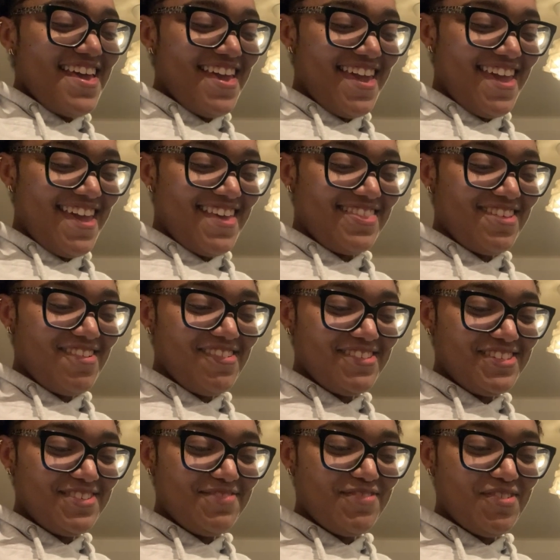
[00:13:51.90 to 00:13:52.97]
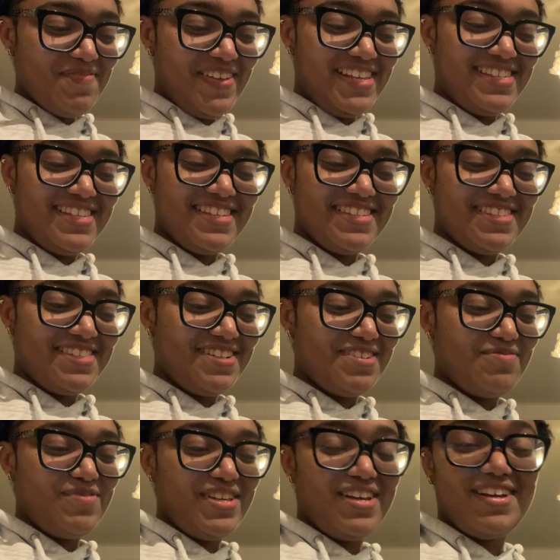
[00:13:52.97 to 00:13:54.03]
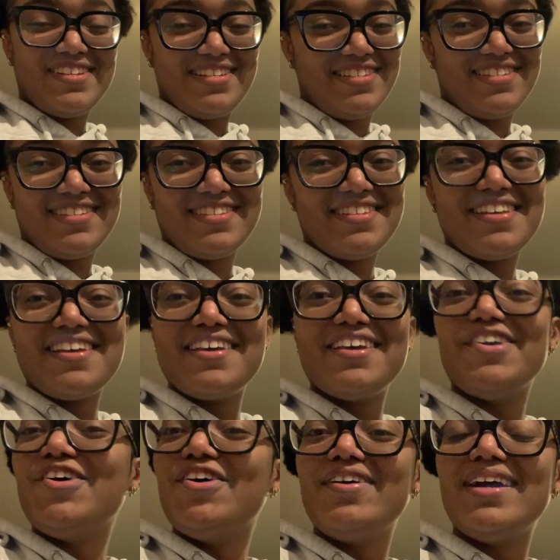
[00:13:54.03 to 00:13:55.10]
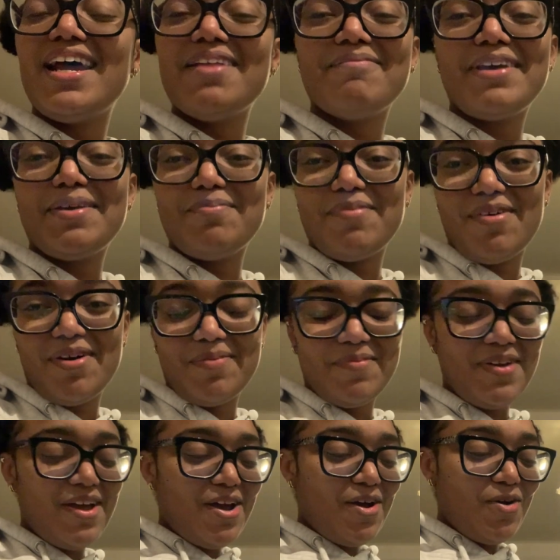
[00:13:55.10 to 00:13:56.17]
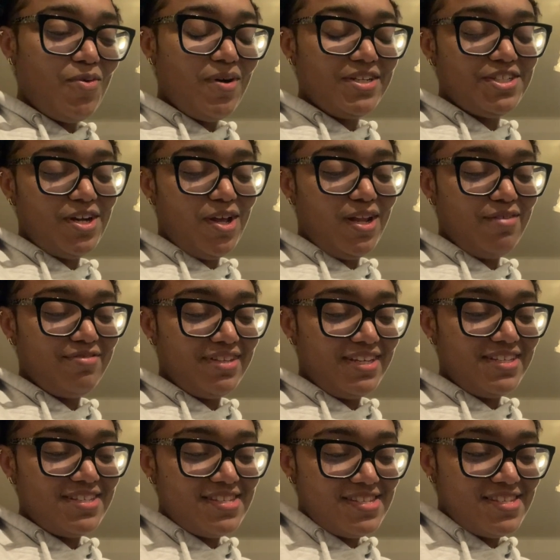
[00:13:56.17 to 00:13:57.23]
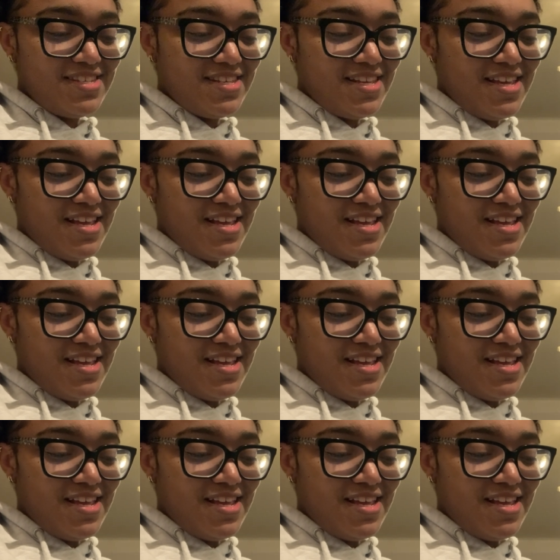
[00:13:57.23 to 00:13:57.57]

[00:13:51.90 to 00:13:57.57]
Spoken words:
And also for my sister, because her and my mom watch all of this.